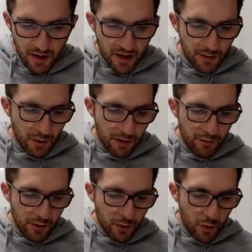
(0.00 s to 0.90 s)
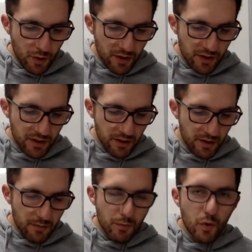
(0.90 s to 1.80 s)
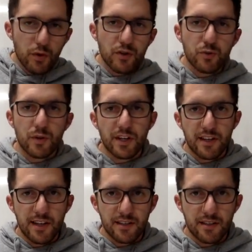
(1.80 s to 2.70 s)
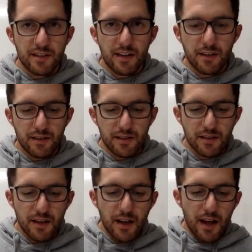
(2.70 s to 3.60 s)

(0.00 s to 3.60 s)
it will have recorded more than 20,000 deaths,